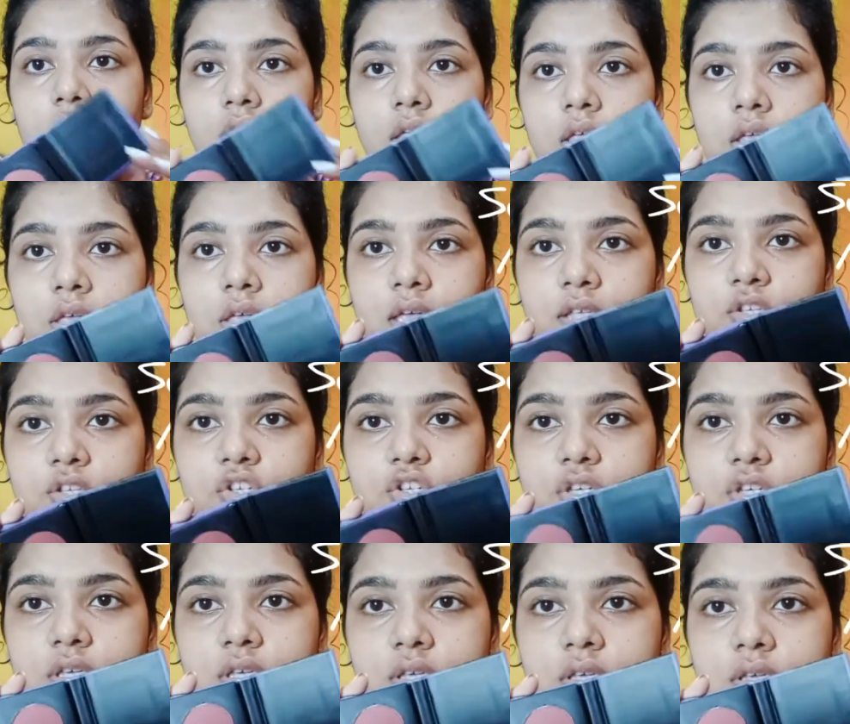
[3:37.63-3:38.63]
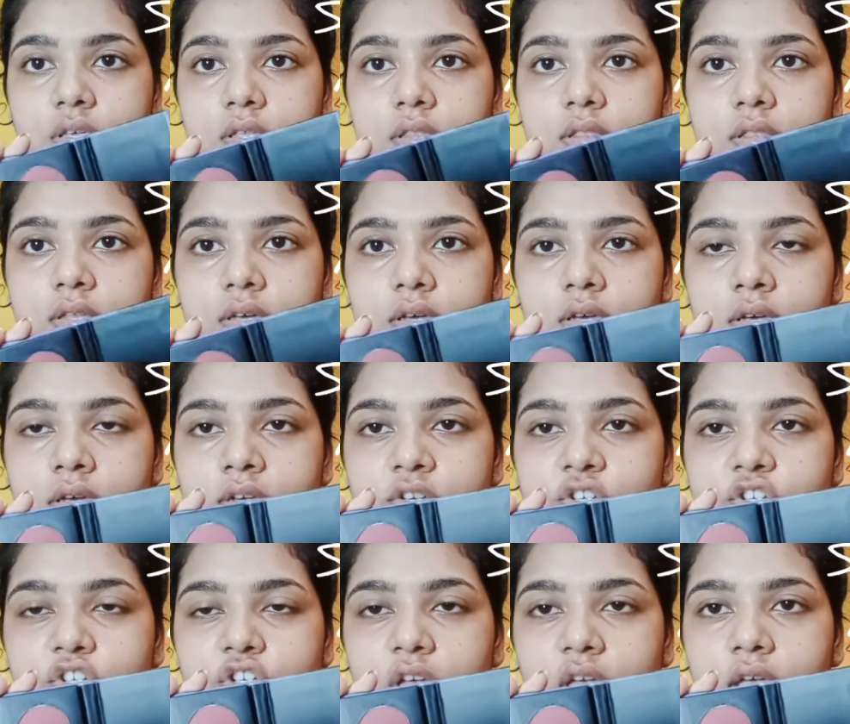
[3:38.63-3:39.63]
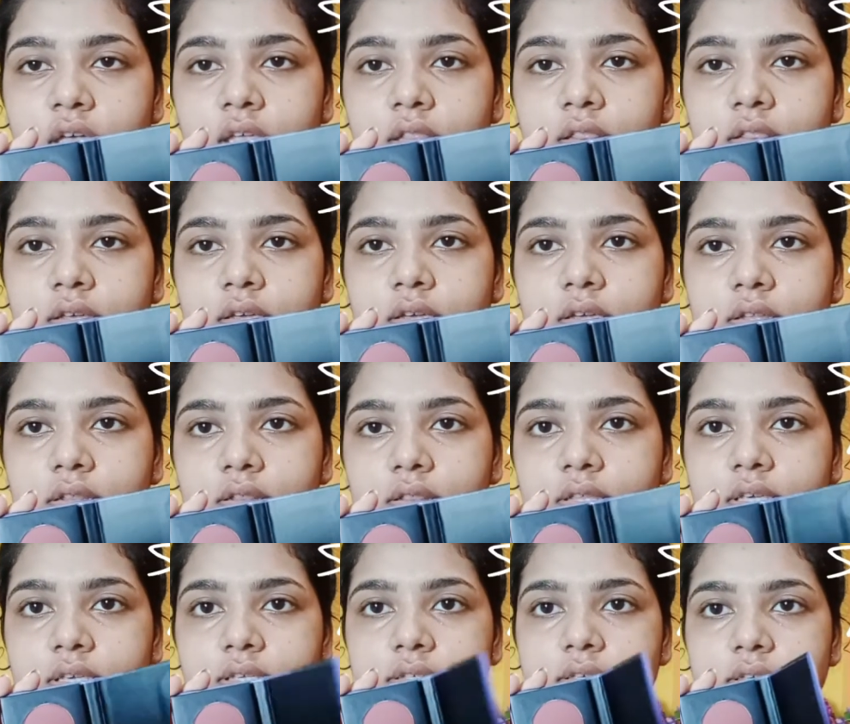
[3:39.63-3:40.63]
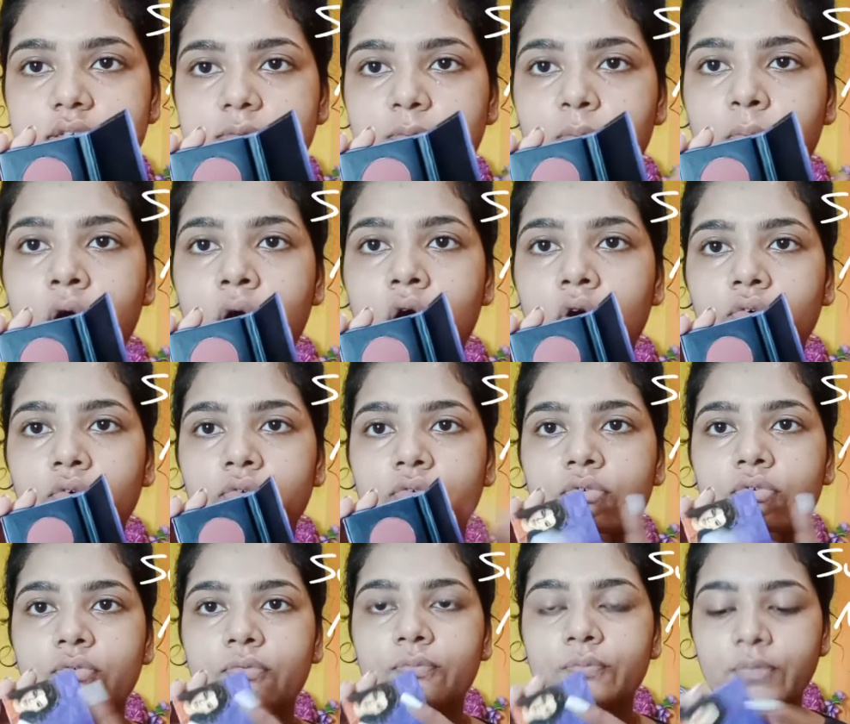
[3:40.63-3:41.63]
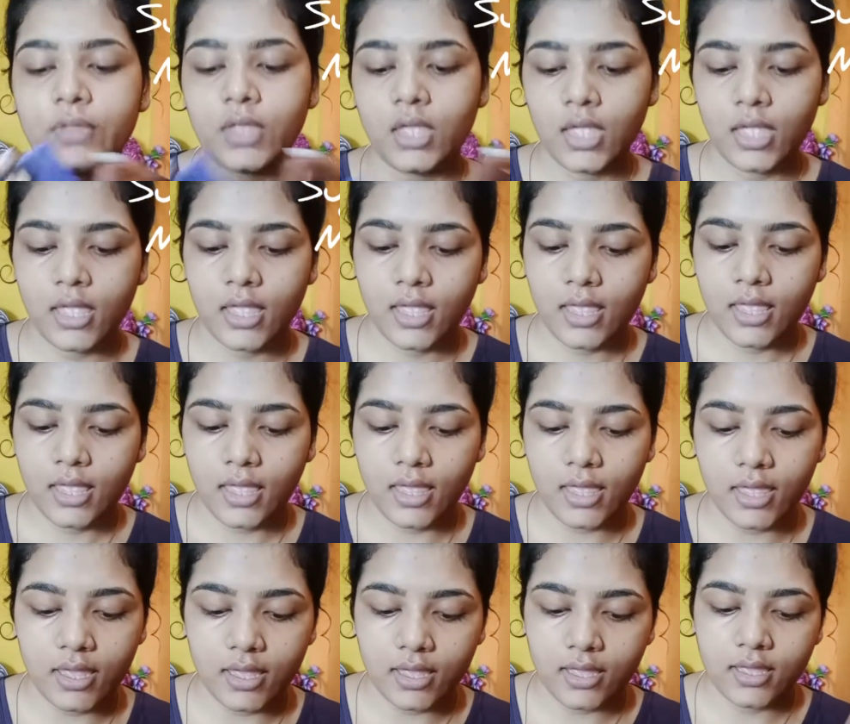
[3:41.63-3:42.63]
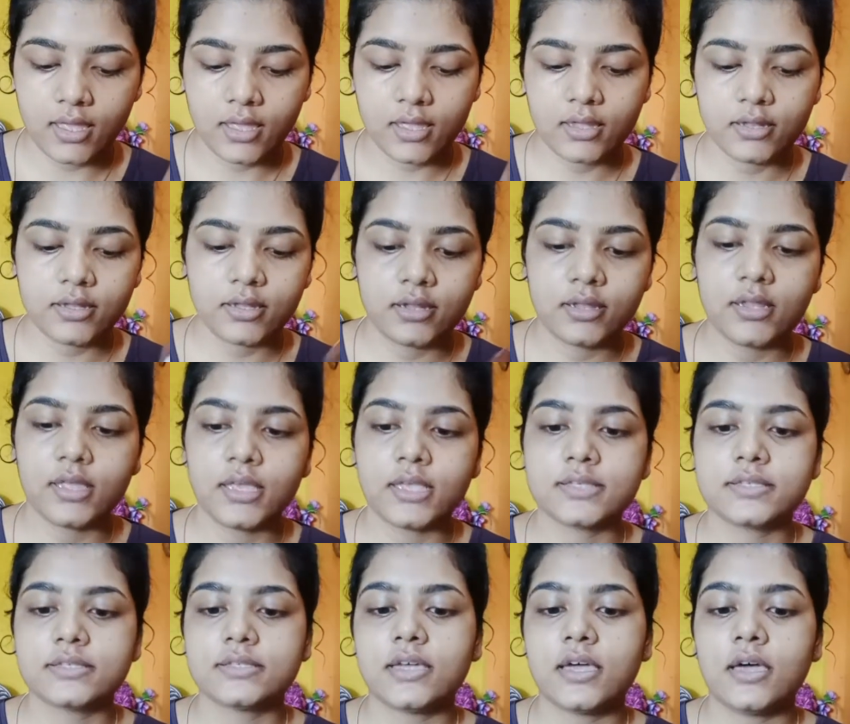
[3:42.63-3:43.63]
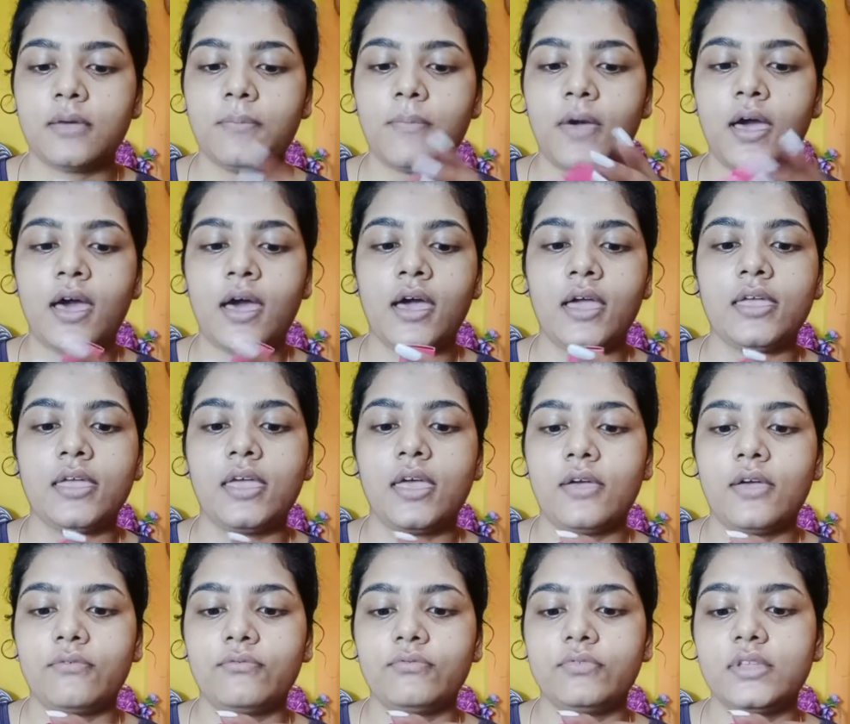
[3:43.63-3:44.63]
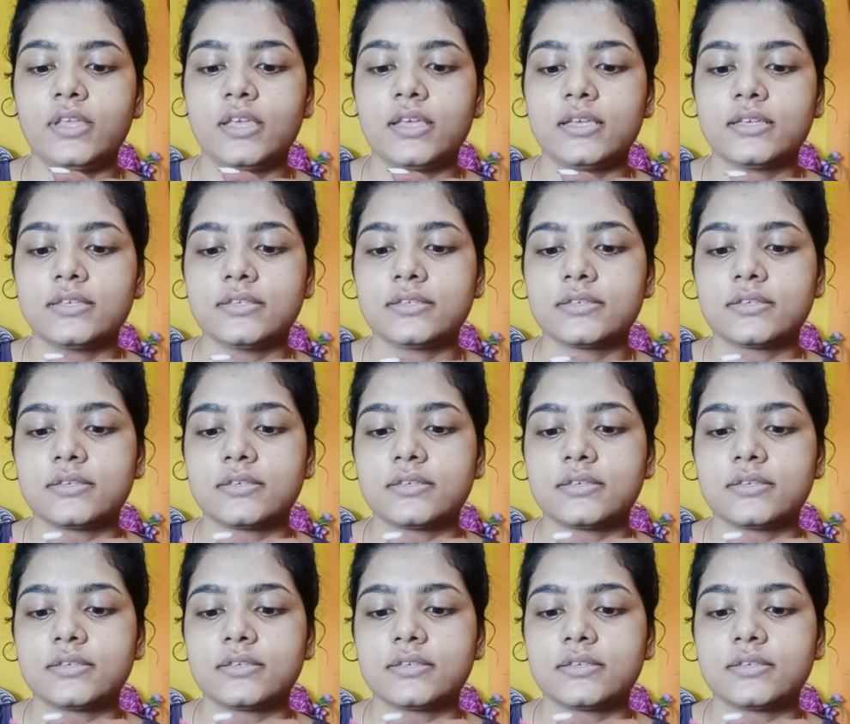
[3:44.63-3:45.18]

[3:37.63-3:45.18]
You can see the shade. This is mauve. And the next up, I have this